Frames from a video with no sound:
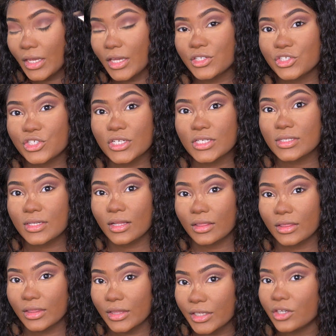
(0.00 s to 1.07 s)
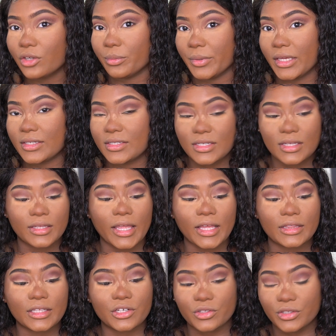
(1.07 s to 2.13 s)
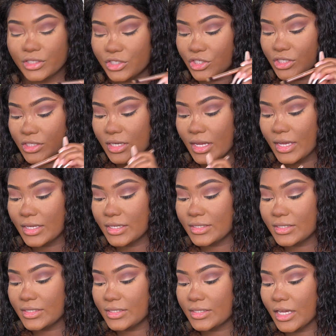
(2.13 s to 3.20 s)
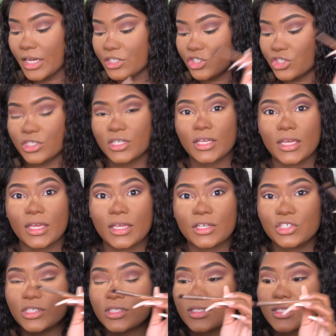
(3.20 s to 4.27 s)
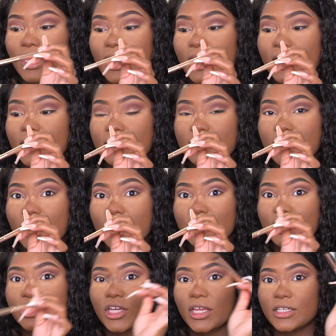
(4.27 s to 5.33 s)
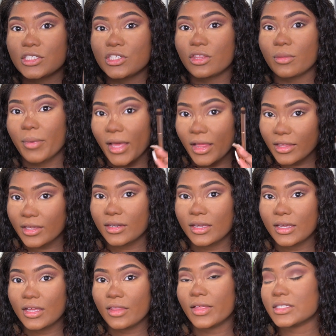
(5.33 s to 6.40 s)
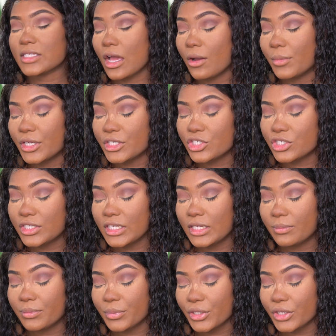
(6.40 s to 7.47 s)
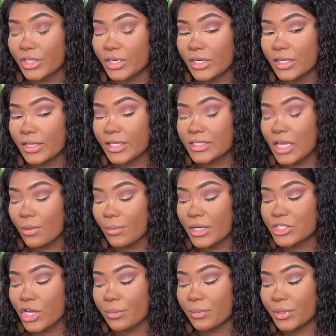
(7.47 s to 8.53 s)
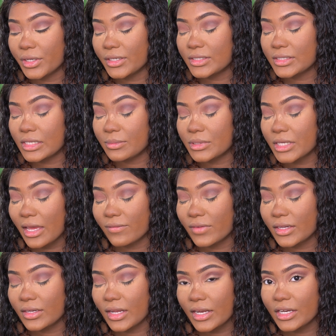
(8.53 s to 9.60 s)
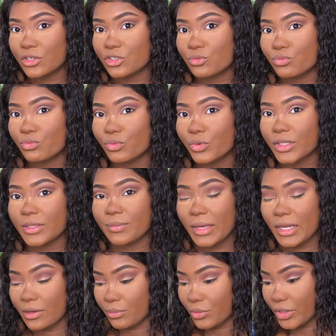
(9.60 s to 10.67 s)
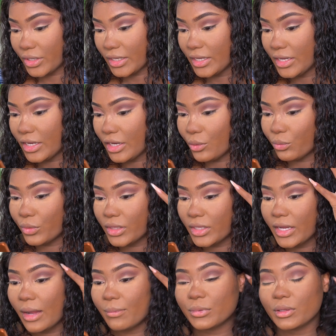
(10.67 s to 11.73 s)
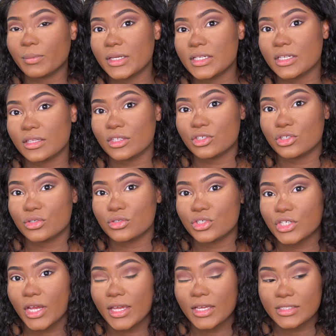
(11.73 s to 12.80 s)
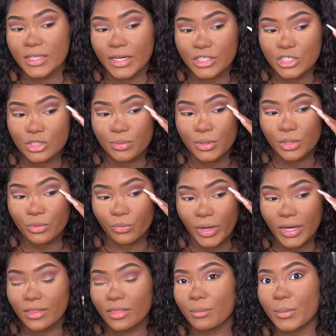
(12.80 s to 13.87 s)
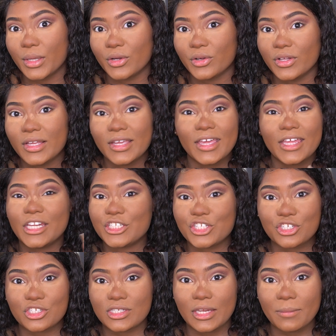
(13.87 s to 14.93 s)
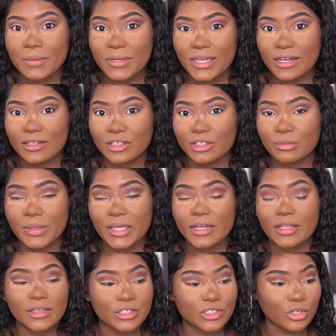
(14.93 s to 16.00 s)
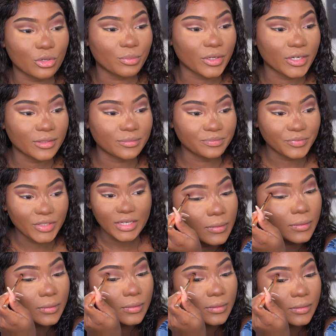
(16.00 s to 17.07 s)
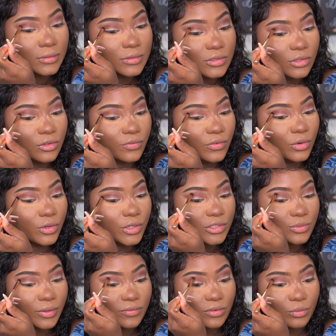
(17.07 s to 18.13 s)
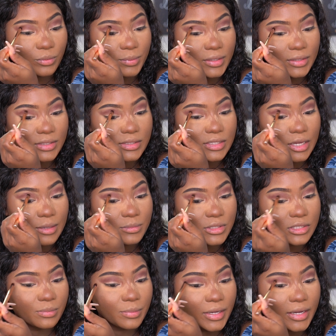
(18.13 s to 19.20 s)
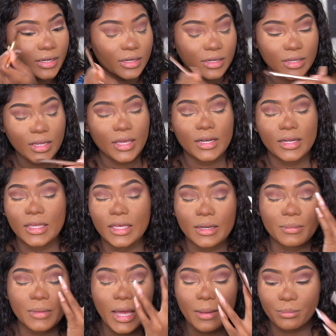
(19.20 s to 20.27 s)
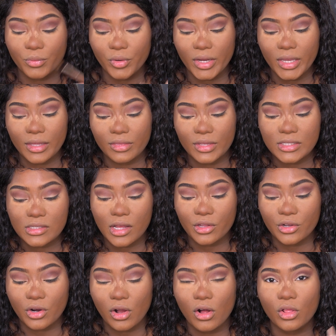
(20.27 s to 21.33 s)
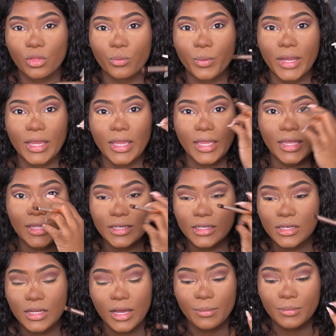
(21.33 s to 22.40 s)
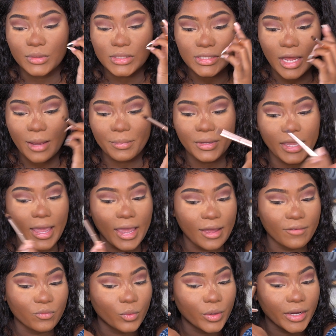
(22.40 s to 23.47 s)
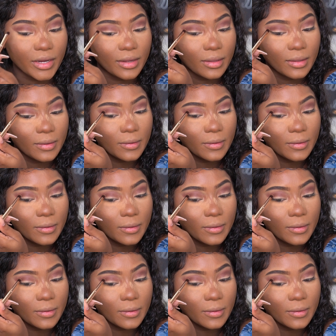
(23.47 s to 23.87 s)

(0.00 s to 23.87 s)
And just a little bit, like literally just touched, just a touch into the palette. That's how much deeper, that's how much I put Deep Dive in, and it really made it pretty. It really complemented the two shades, and I just put it right in the middle, and it just deepened it a little bit, and it looks so pretty. So of course we have to repeat the same spot. And again, I'm not bringing this color all the way in. I'm stopping halfway.